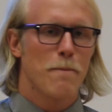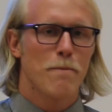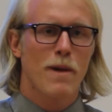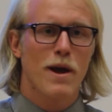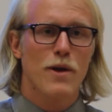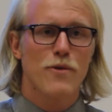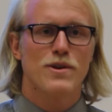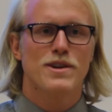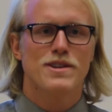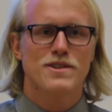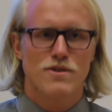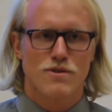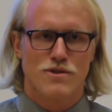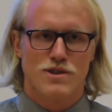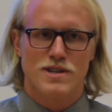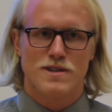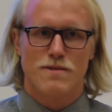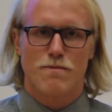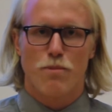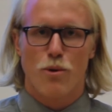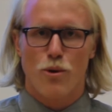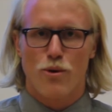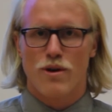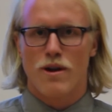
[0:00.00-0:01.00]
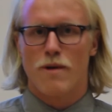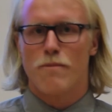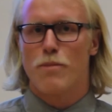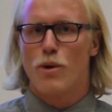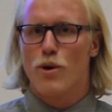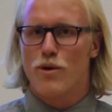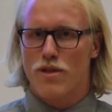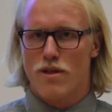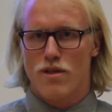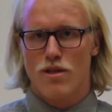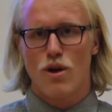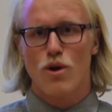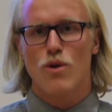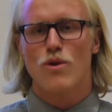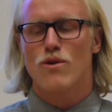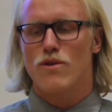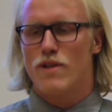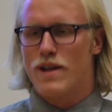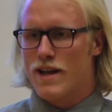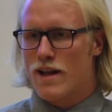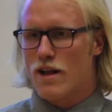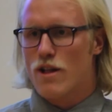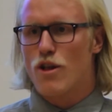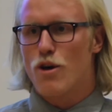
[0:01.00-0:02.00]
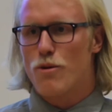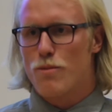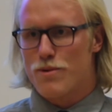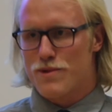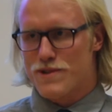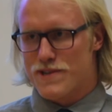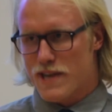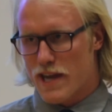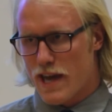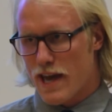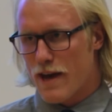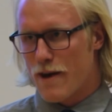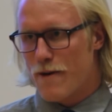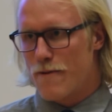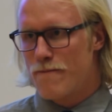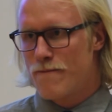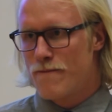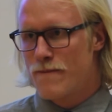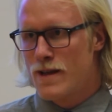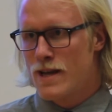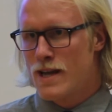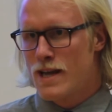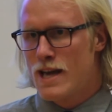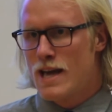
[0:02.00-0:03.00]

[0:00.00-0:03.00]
My research is important on both a local and global scale.